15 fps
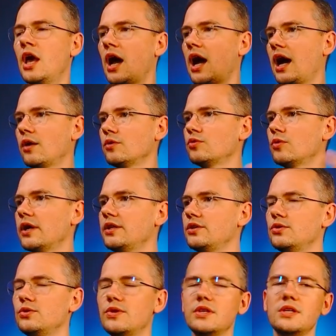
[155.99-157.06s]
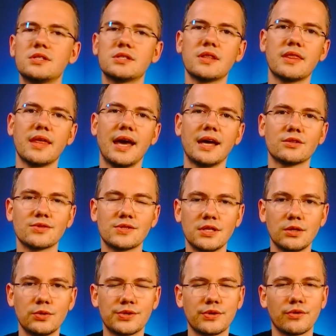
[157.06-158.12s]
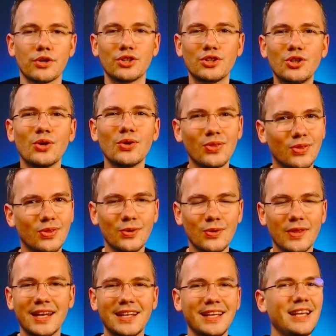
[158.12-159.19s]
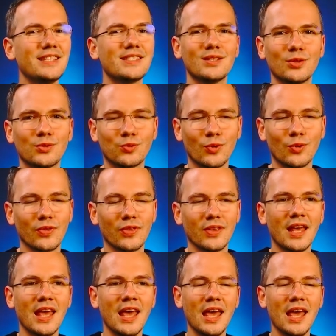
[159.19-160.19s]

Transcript: How do I do this and that on SQL Server? Don't do that. It's not worth it.